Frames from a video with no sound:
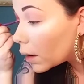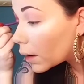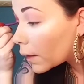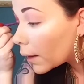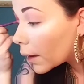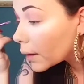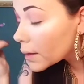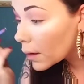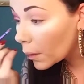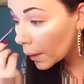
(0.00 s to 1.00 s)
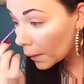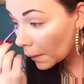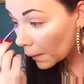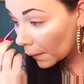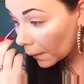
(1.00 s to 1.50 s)
And that is going
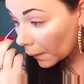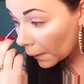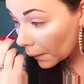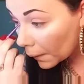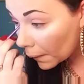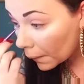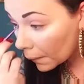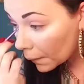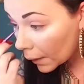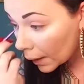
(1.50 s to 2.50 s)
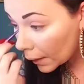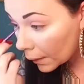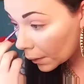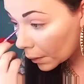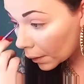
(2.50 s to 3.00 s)
right in
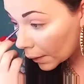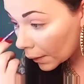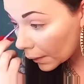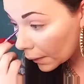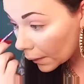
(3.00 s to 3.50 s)
the corner.